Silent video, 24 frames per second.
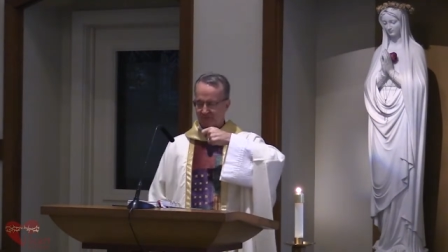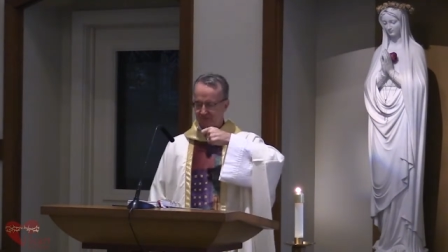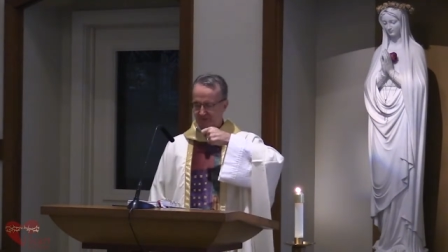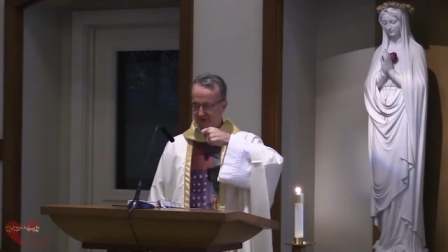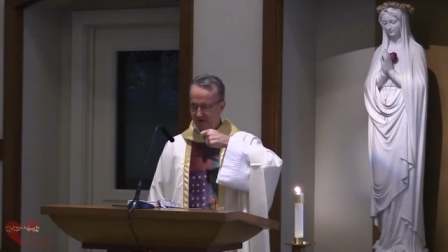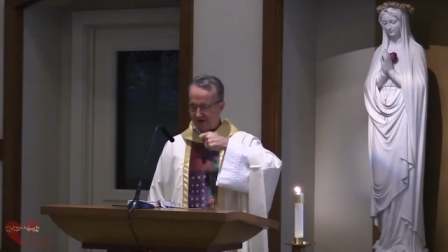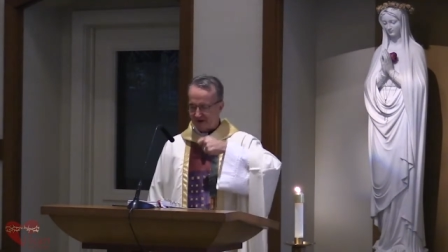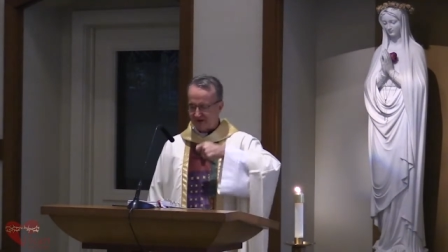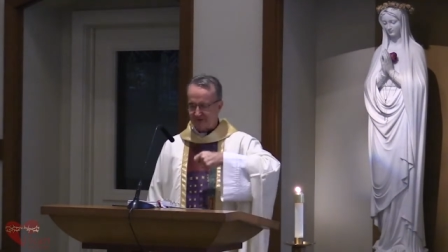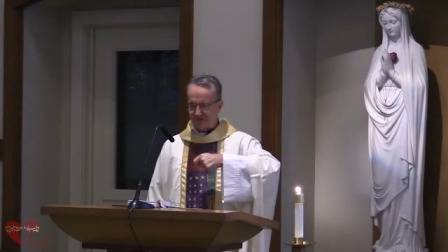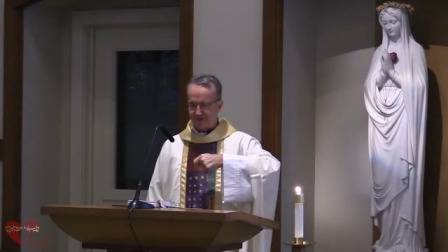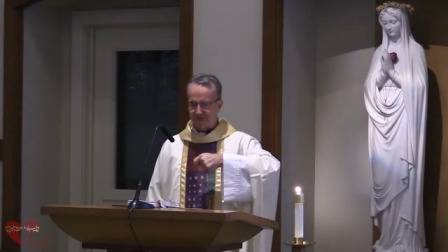
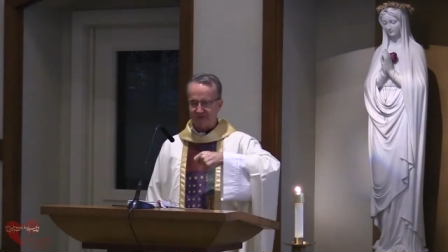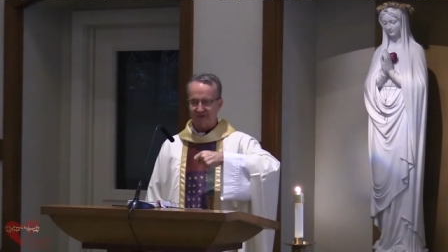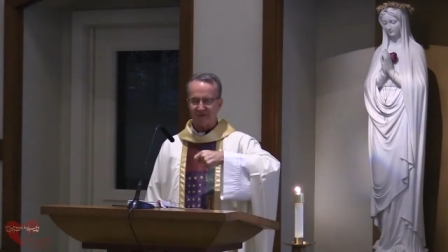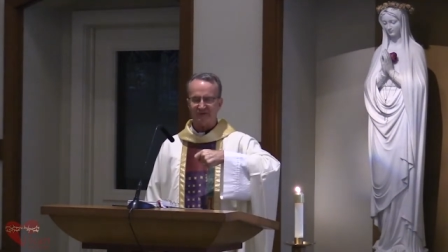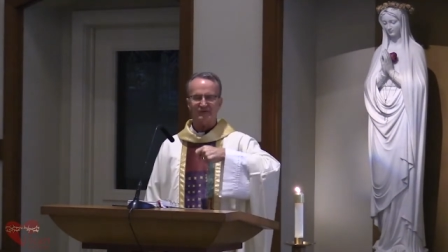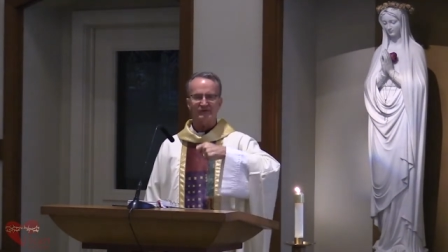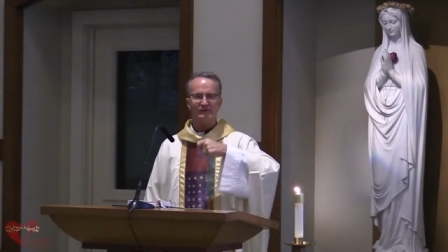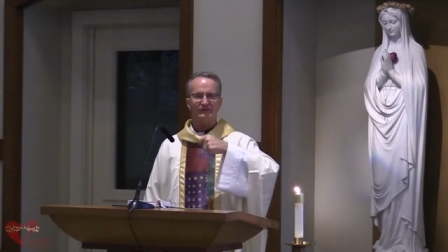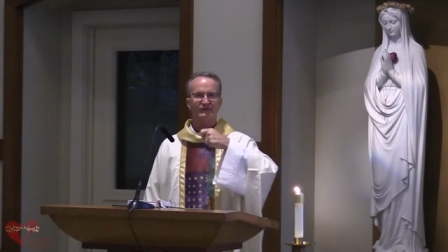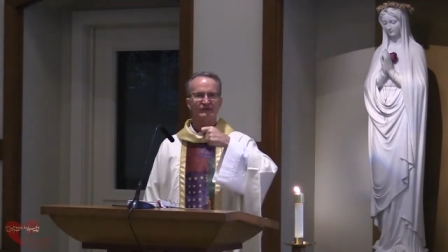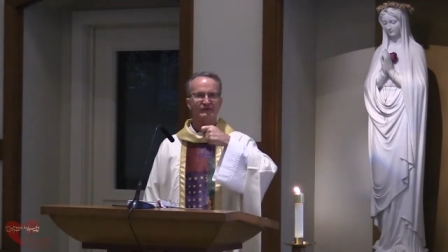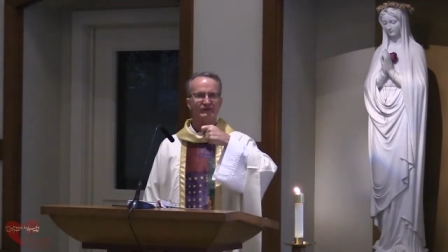
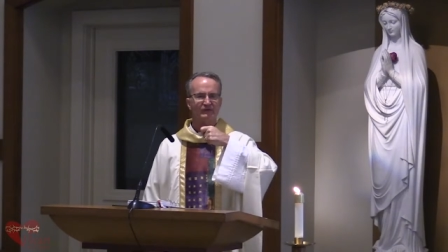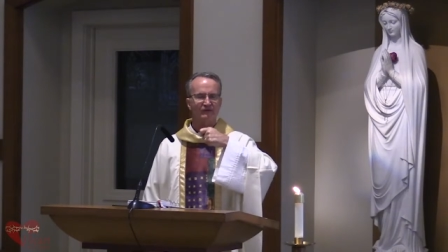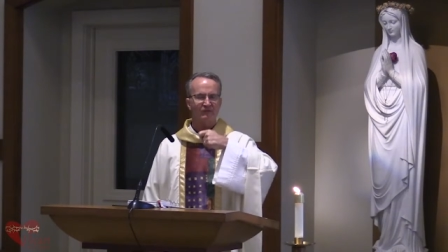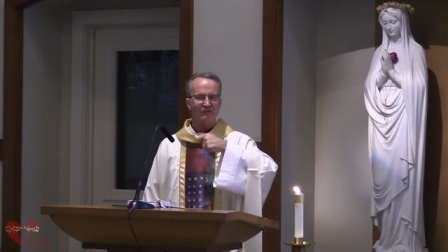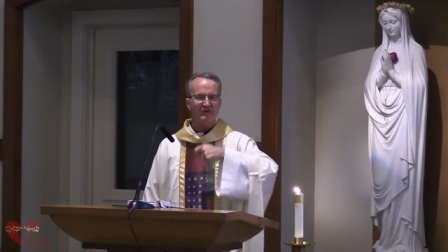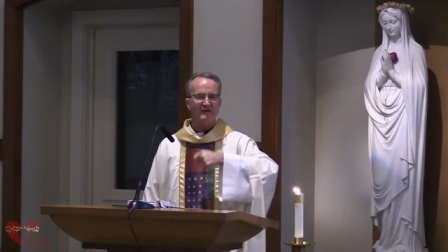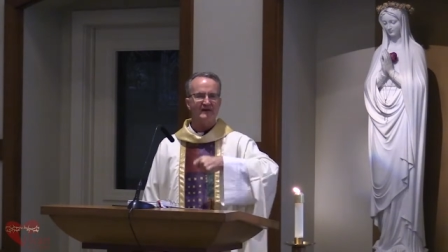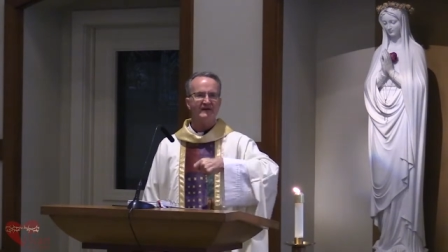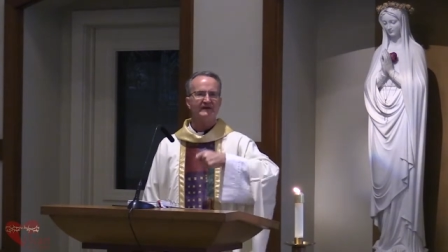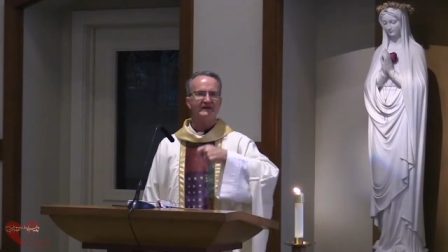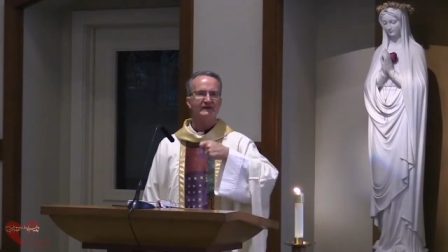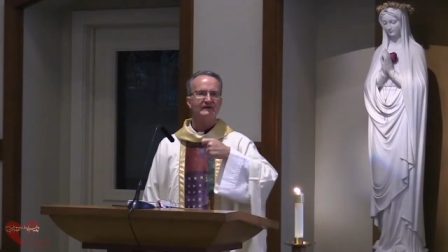prejudices and
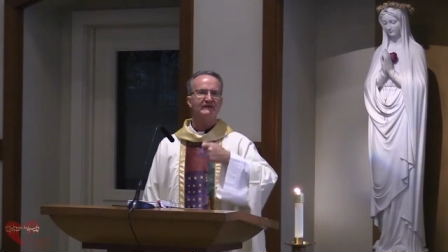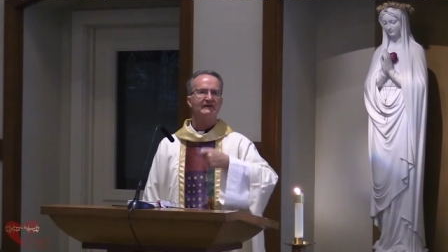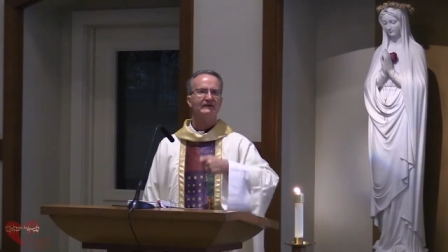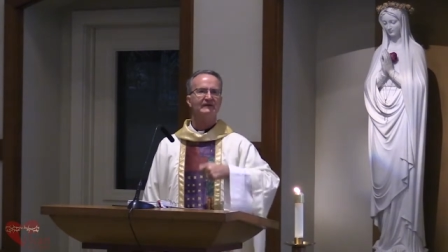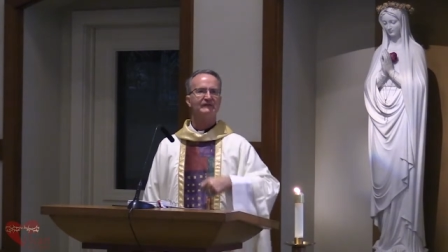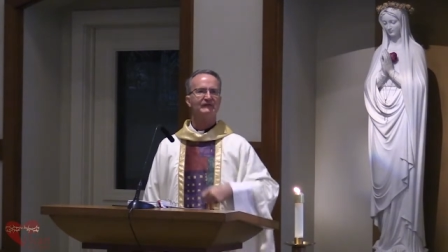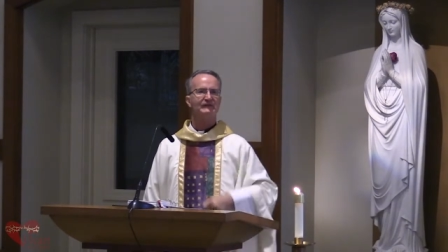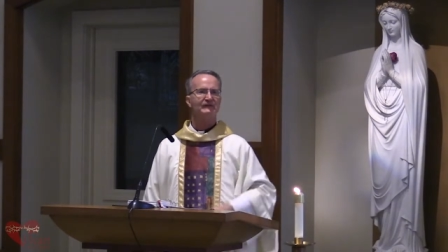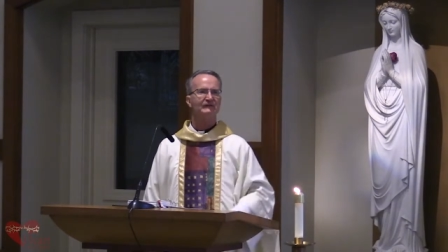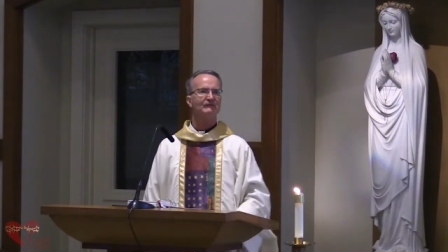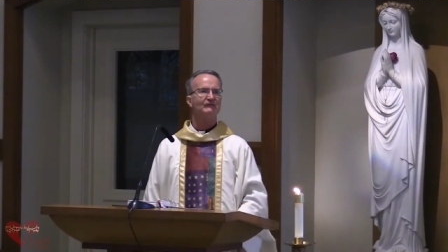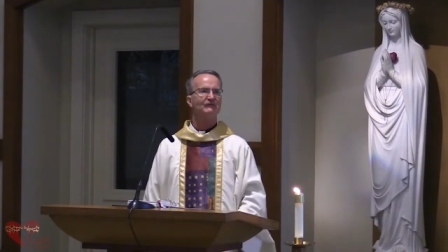
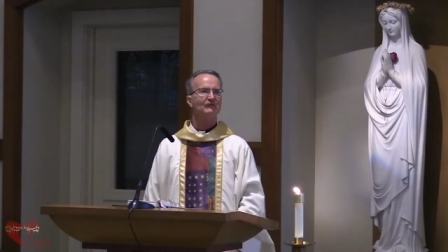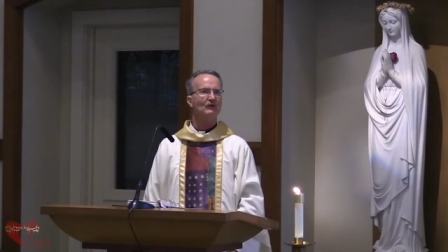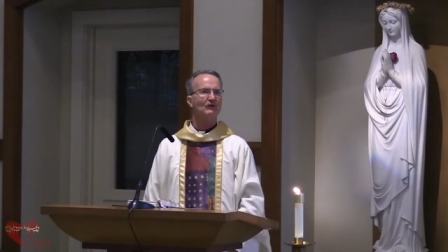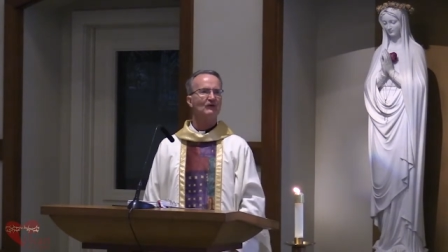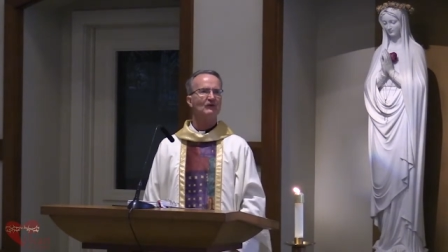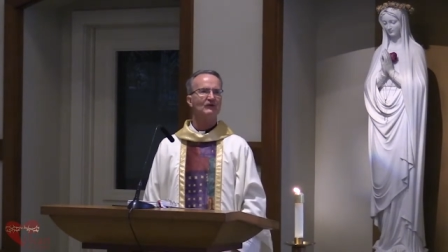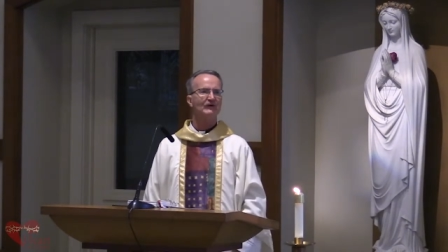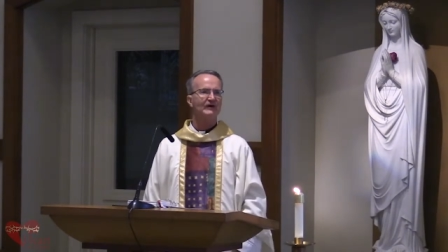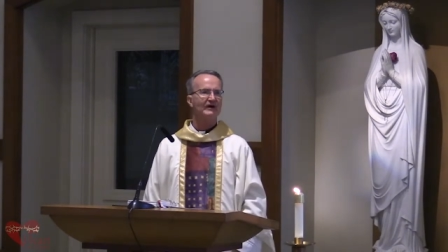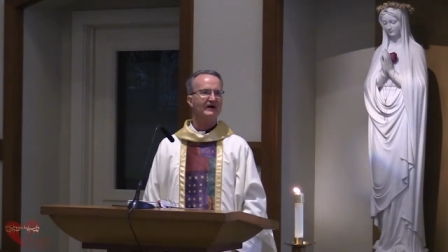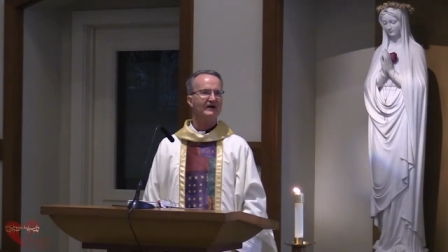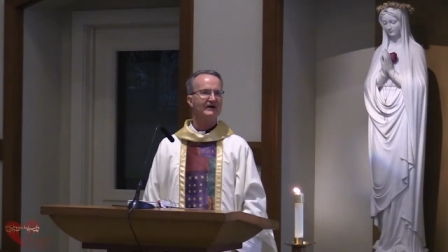wickedness of
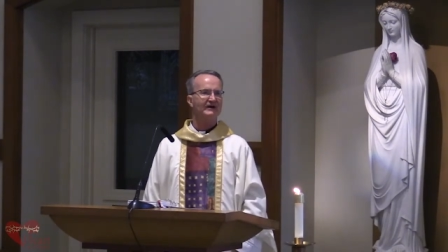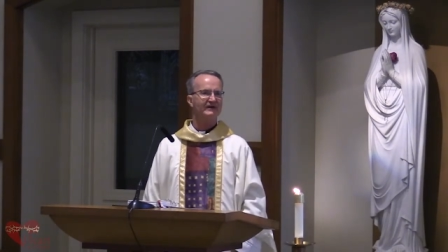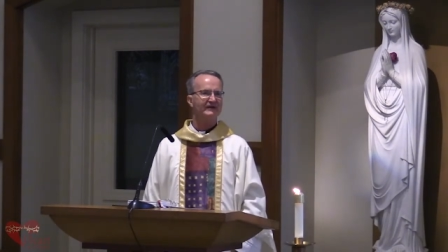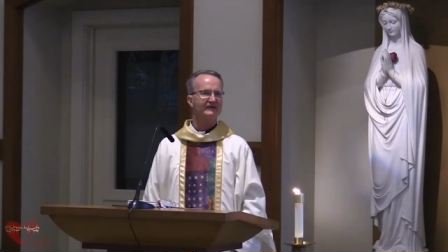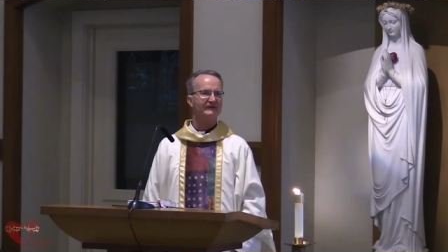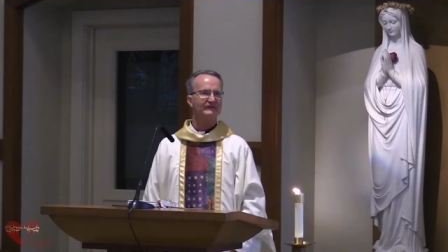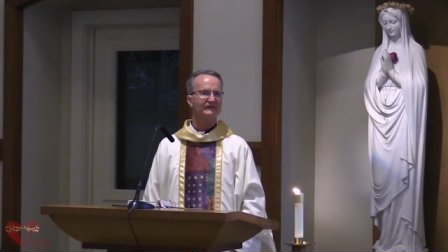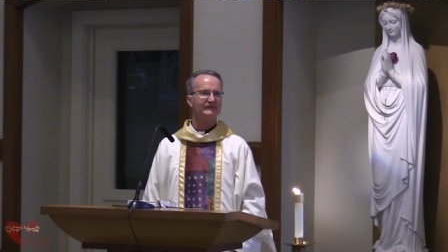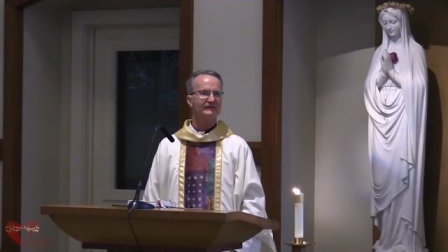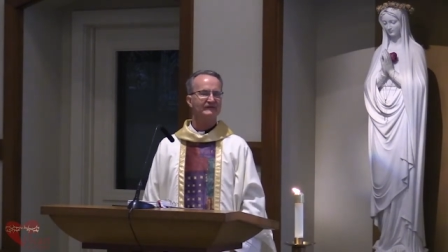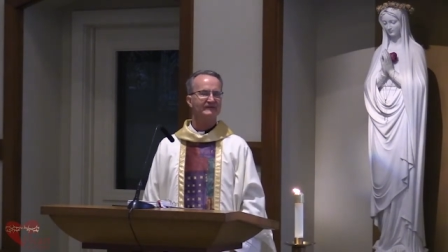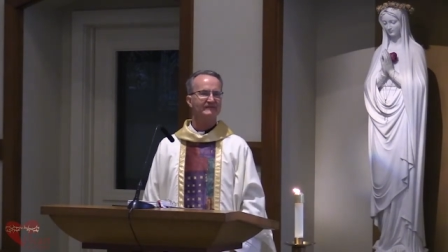all
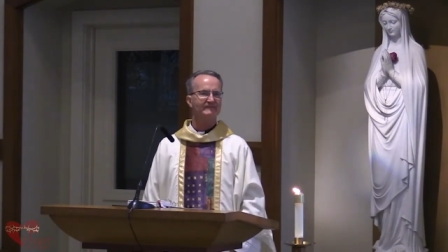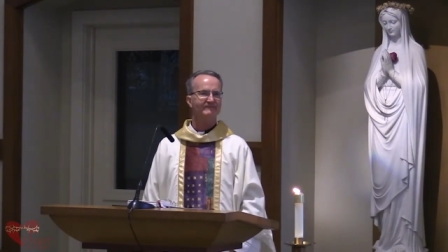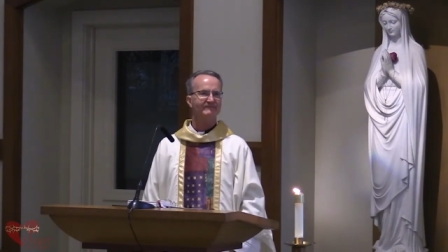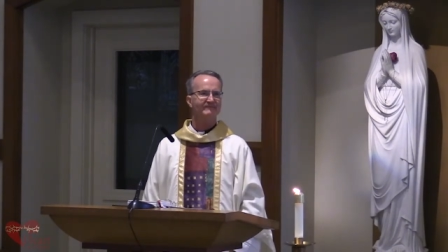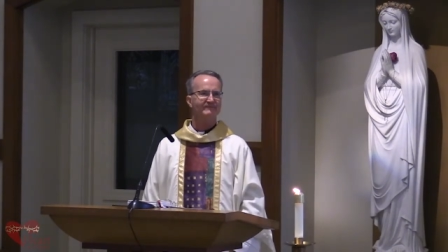kinds.